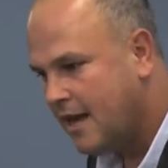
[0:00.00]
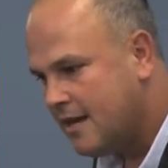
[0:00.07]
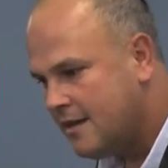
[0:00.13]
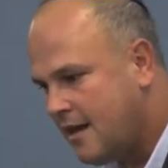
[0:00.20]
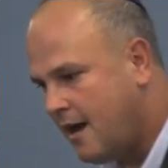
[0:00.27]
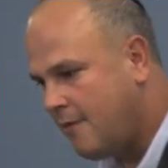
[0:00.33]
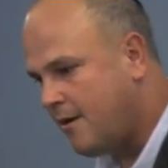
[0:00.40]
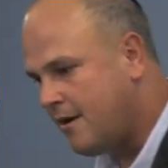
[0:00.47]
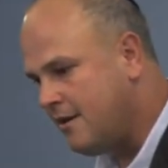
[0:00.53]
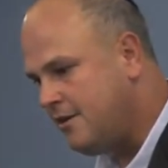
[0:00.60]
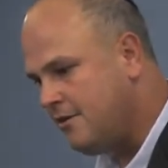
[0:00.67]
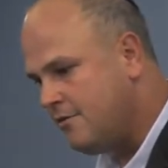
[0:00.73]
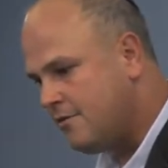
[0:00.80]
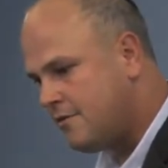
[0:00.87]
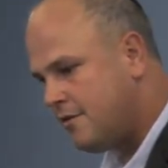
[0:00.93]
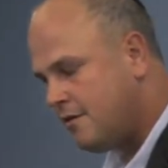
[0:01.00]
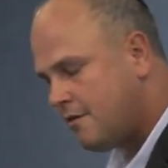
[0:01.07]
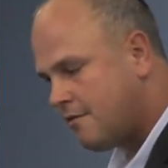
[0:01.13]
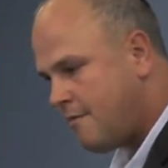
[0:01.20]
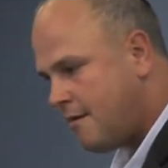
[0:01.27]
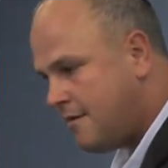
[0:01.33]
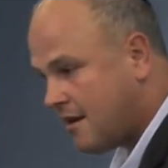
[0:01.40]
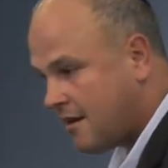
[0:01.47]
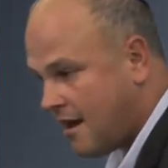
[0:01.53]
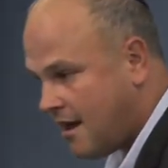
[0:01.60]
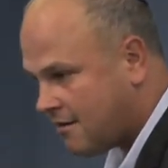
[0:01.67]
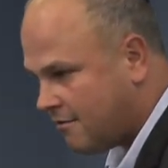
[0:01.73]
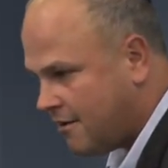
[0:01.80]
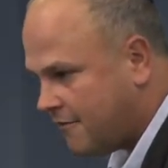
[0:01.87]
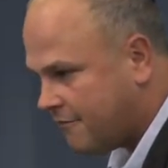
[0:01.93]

Now, I want to use here maybe a category